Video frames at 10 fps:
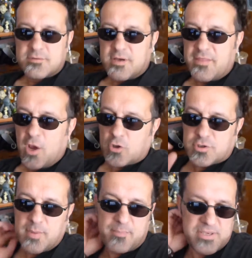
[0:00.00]
And they
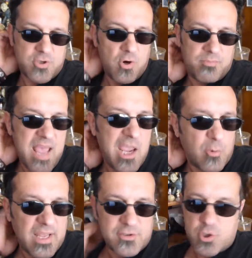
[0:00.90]
also might be so
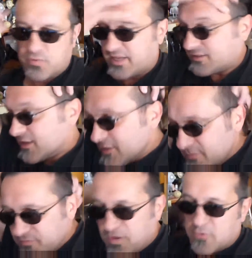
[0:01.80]
angry at you that
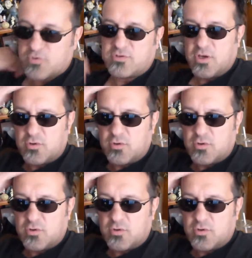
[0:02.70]
they'll go